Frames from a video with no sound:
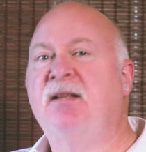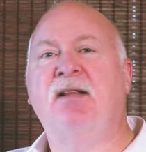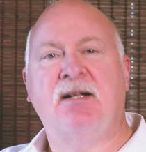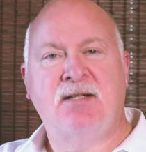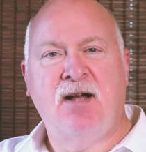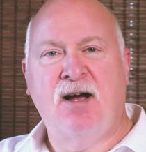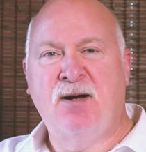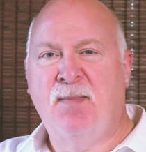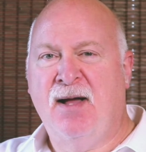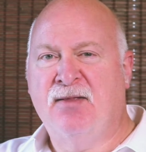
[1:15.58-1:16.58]
Let's talk
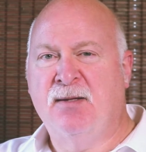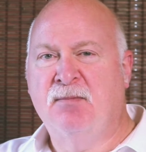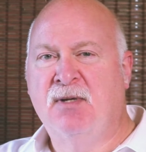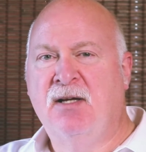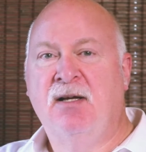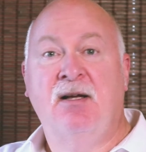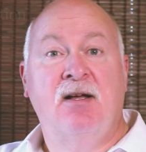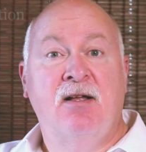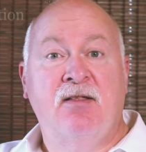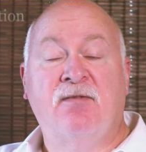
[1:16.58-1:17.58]
about them.
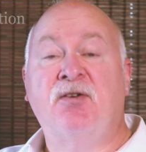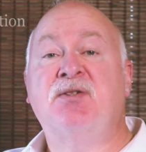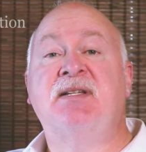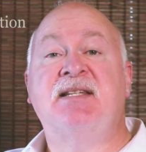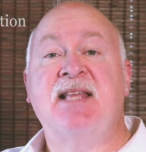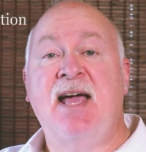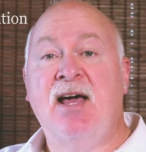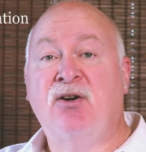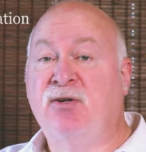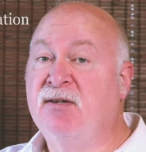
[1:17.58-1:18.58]
The first is the
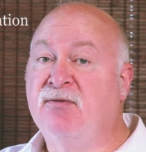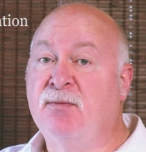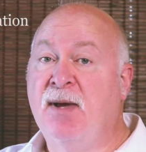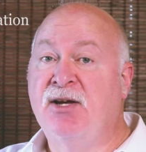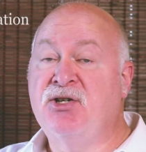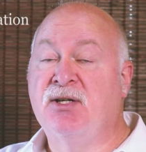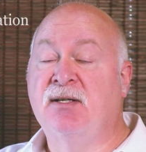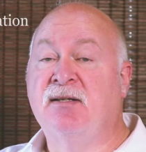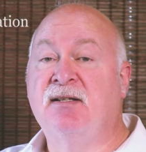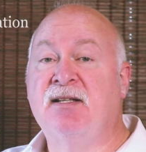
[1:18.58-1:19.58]
header information.